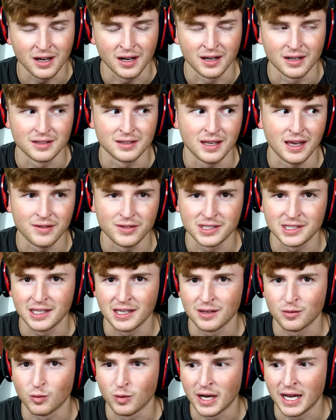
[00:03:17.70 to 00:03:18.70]
God, gave his
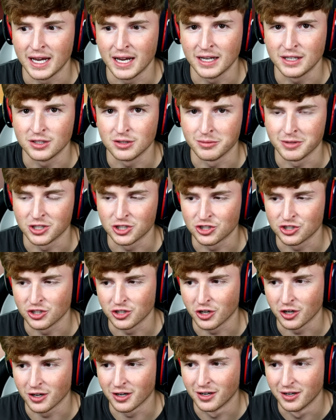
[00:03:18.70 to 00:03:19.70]
kid way too much
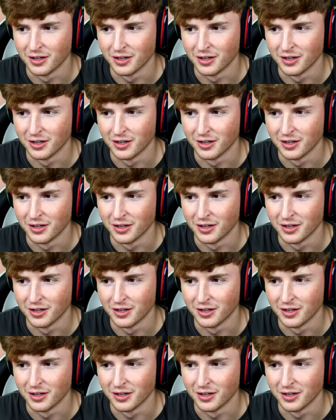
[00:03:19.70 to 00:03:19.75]
sugar.